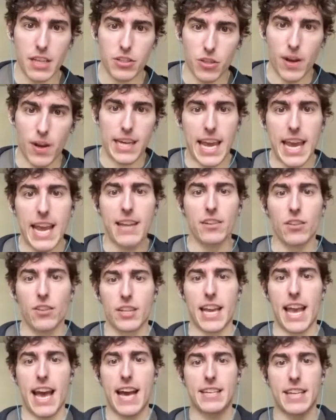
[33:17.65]
So I can look
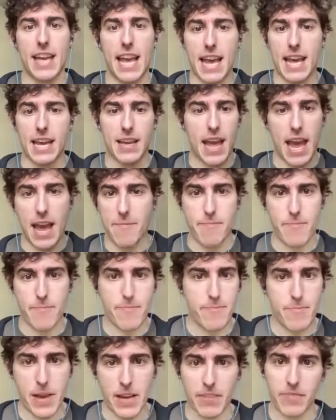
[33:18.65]
at a
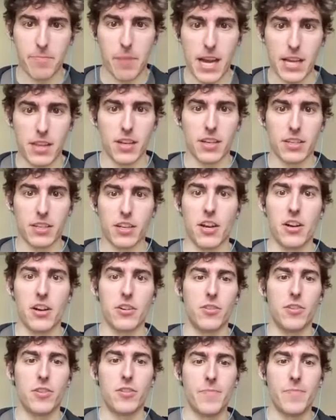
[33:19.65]
bit of Python
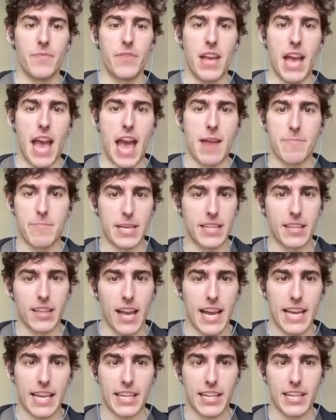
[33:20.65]
code and be
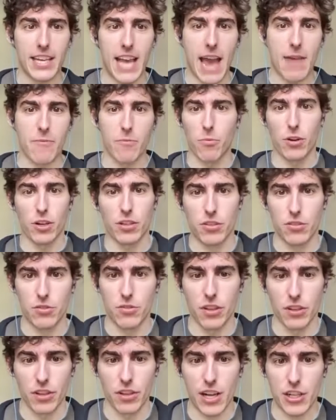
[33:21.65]
like and work through
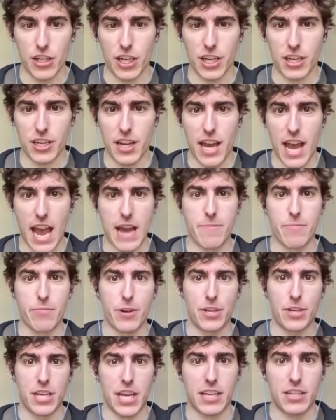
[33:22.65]
the logic and
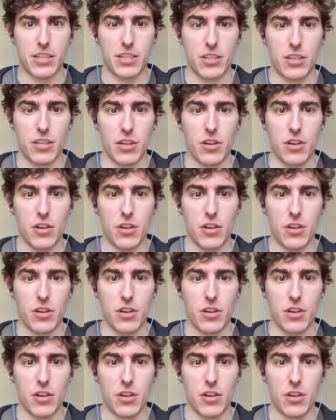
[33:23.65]
predict